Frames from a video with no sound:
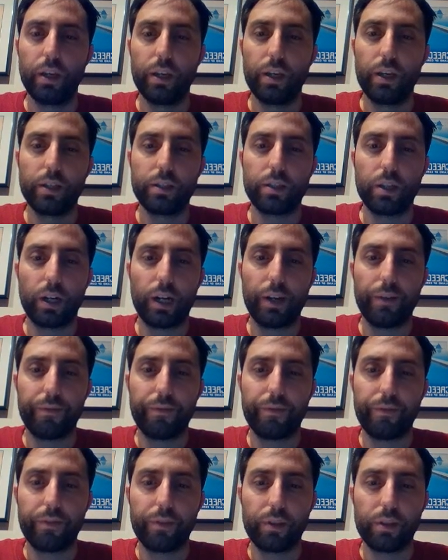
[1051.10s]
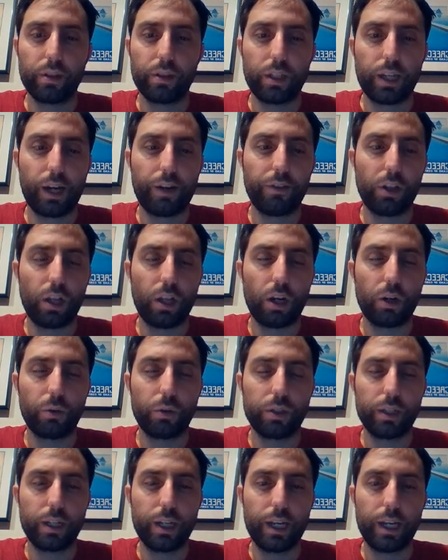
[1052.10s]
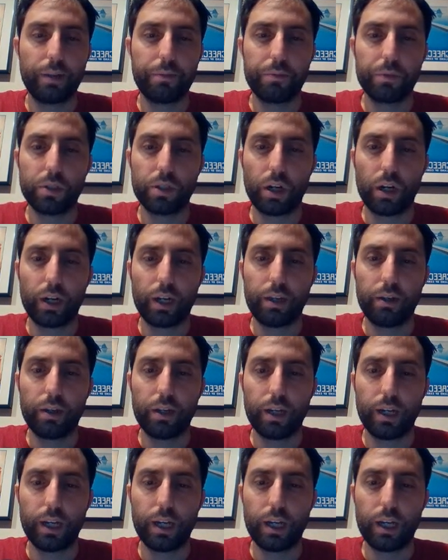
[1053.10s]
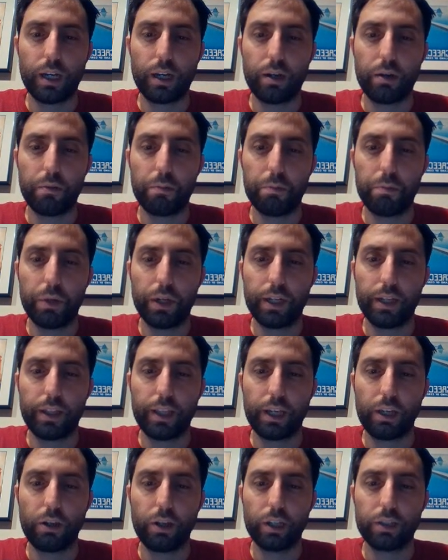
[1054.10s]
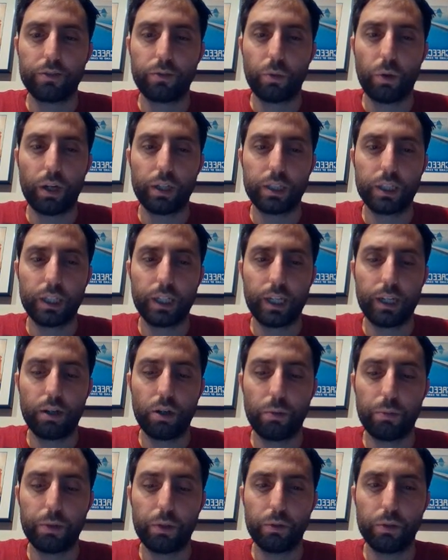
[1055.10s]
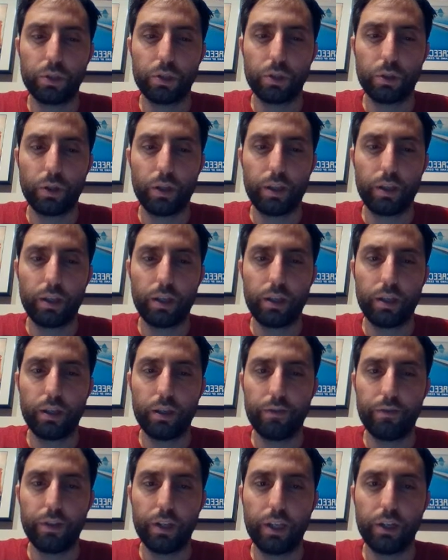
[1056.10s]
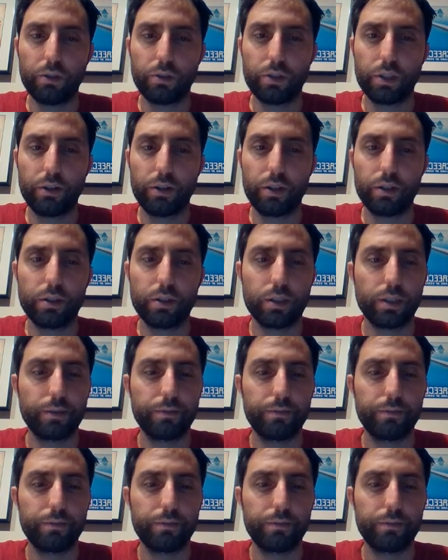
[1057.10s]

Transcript: So, all right, kind of a long one today, sorry. But thank you guys for watching and hope you enjoy the video series.